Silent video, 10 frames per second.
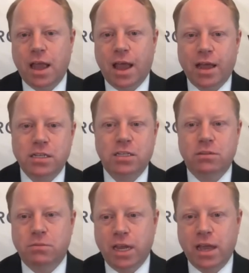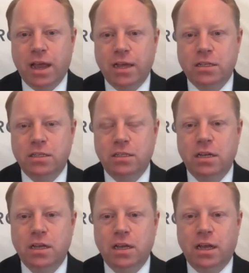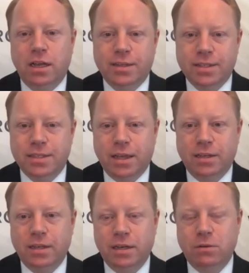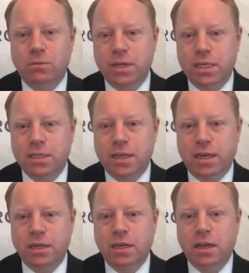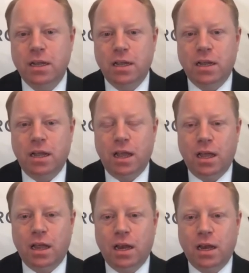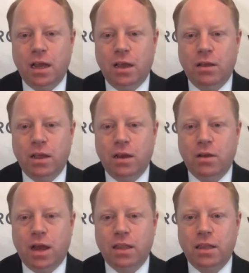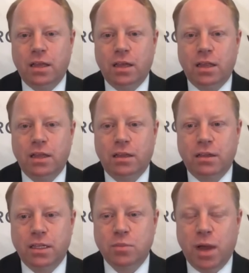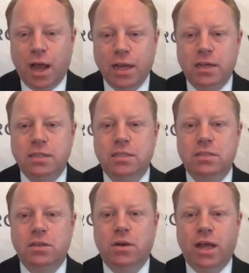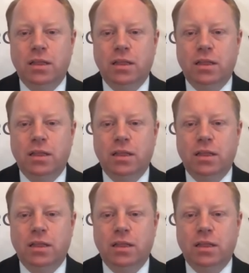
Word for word: you can see, Craig Irwin's prediction on Tesla is way off last year and it will be definitely way off this year as well.